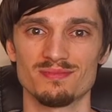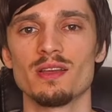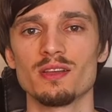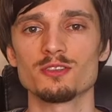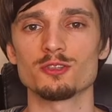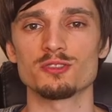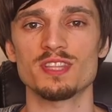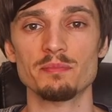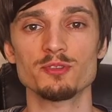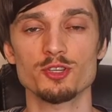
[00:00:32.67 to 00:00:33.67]
So step
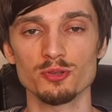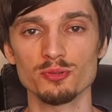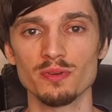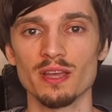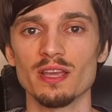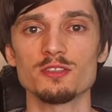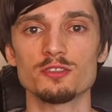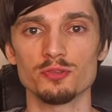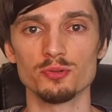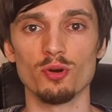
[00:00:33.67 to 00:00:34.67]
2 is
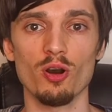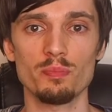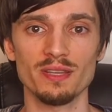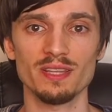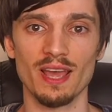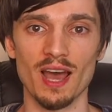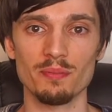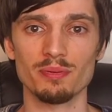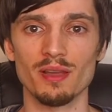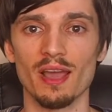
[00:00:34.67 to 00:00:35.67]
to open the app
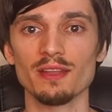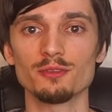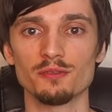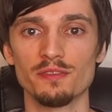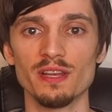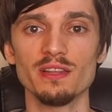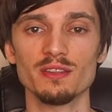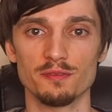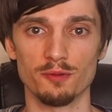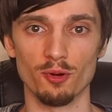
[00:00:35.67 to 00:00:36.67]
and to fill in the
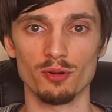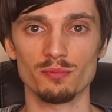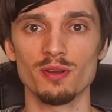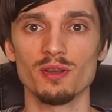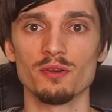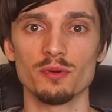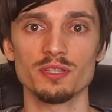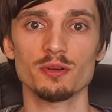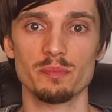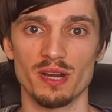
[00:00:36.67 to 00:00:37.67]
form with your
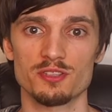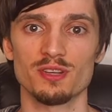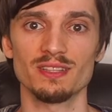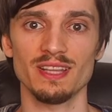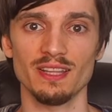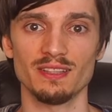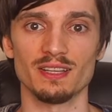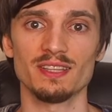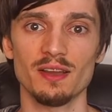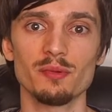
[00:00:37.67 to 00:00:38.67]
personal data.
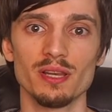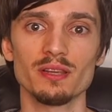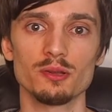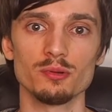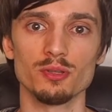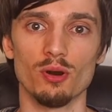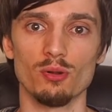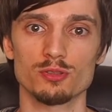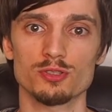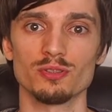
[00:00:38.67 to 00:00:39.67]
That will include
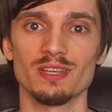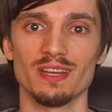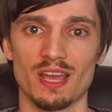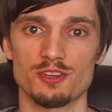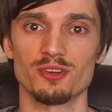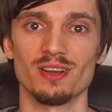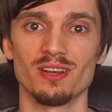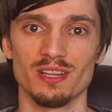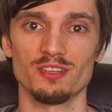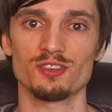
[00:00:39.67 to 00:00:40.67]
also the national
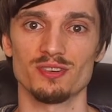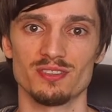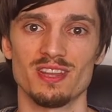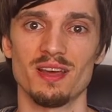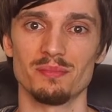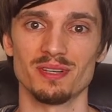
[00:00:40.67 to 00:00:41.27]
insurance number.